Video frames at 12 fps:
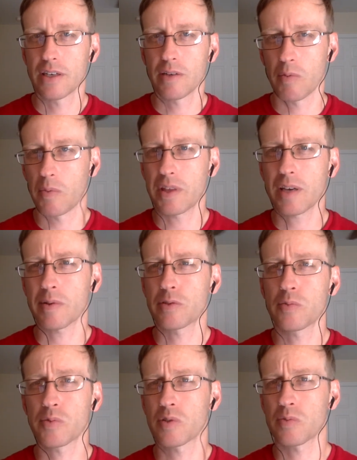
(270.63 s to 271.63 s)
When we think about
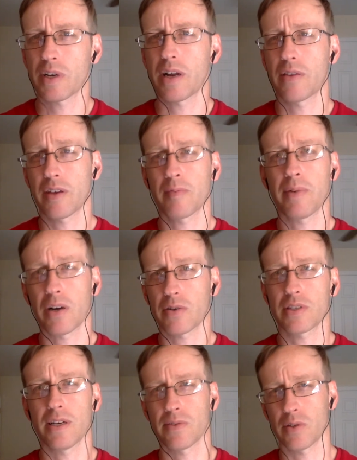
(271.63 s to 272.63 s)
tombstones, we kind of think about
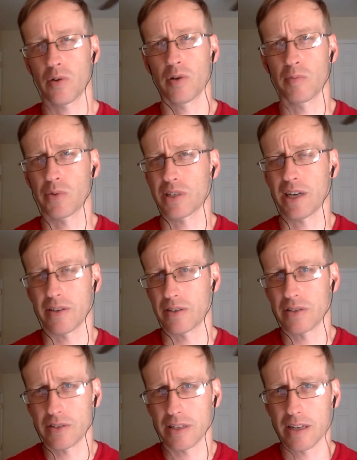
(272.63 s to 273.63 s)
ourselves and our own mortality,
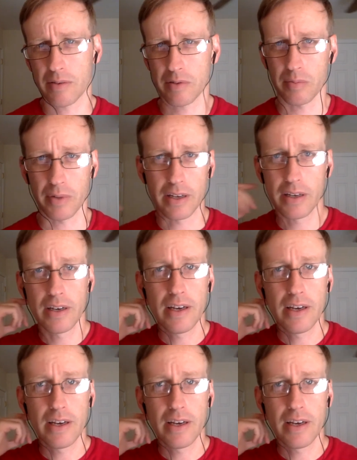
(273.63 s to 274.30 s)
just inevitably.